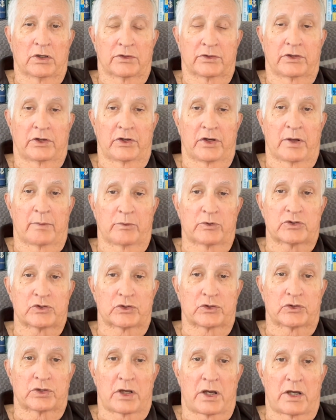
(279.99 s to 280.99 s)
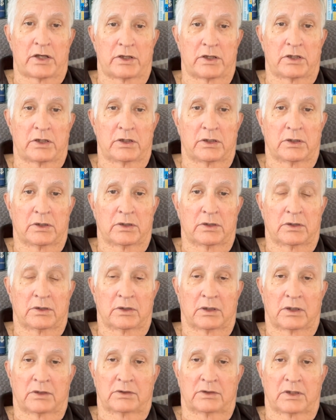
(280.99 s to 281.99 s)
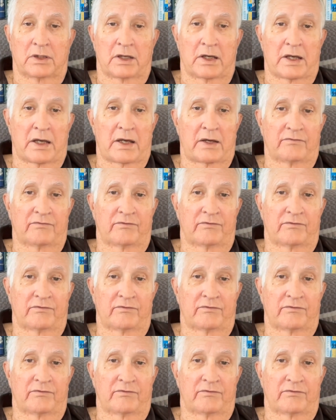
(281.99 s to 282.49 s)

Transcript: their numbers are tiny and they have